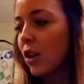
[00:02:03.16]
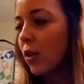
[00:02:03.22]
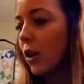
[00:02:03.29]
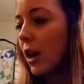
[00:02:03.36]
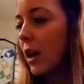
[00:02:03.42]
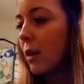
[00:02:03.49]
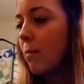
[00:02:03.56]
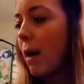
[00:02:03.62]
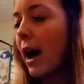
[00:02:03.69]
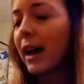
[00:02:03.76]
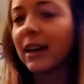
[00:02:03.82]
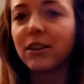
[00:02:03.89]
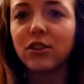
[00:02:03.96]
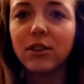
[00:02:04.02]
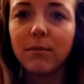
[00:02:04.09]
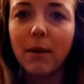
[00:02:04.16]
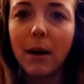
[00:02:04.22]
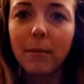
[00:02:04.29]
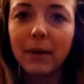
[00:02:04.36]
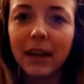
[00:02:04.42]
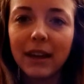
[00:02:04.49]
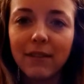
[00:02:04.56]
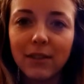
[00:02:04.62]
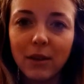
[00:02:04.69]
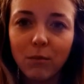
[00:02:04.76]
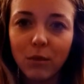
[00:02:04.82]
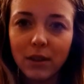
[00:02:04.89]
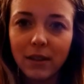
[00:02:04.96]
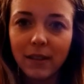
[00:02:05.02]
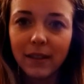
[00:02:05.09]
You could package them up and give
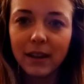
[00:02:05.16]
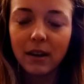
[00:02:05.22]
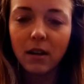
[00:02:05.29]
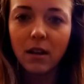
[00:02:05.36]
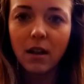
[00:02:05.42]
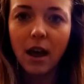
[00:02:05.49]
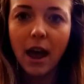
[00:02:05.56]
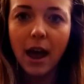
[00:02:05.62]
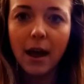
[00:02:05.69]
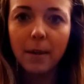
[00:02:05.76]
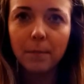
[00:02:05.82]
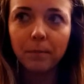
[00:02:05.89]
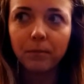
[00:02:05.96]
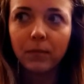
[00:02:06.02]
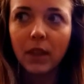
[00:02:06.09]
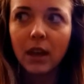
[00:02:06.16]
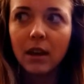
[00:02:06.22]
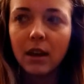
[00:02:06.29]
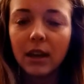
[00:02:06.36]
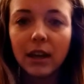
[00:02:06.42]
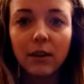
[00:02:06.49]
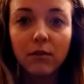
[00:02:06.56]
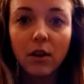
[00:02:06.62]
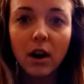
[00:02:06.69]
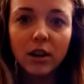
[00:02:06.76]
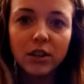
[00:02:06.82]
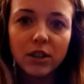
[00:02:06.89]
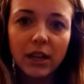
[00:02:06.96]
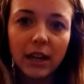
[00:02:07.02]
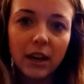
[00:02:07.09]
them with a little gift
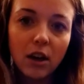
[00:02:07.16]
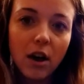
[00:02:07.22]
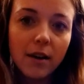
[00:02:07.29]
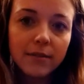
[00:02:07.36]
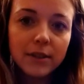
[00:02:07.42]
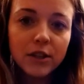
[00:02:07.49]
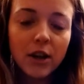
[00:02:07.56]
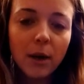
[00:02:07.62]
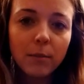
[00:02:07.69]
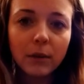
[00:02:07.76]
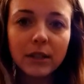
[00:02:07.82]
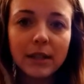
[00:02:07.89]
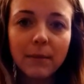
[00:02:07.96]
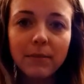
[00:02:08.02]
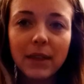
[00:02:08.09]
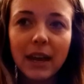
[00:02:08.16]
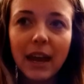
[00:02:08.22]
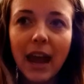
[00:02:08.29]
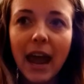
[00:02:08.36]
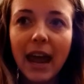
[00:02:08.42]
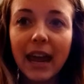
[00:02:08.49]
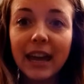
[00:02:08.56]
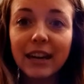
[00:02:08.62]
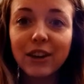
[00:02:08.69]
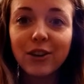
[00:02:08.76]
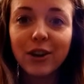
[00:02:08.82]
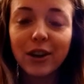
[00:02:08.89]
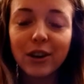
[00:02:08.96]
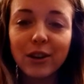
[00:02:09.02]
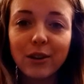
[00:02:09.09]
card to like a coffee shop or something, and
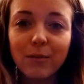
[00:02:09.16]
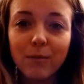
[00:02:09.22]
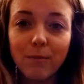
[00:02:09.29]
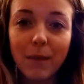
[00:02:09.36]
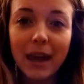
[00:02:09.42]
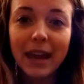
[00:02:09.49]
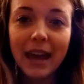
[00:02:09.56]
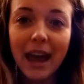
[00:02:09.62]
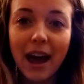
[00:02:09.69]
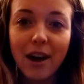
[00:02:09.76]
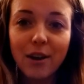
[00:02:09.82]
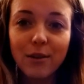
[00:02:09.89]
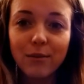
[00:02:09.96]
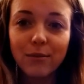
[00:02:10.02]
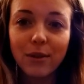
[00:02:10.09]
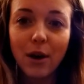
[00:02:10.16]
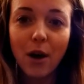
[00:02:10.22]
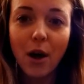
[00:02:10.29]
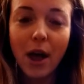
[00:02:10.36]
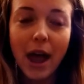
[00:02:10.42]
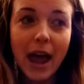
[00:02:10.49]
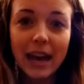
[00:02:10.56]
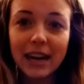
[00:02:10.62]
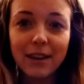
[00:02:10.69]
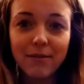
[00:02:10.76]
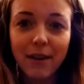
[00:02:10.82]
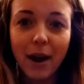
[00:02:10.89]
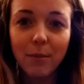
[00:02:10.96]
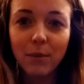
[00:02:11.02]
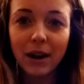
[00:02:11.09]
you can make it out of any
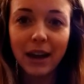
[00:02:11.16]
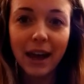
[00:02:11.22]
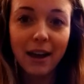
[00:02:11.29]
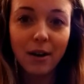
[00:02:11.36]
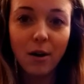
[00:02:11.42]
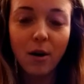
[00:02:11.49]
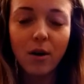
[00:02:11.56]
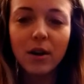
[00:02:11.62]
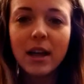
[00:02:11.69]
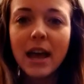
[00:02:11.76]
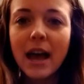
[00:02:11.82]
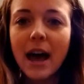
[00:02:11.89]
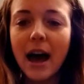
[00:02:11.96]
fabric at all.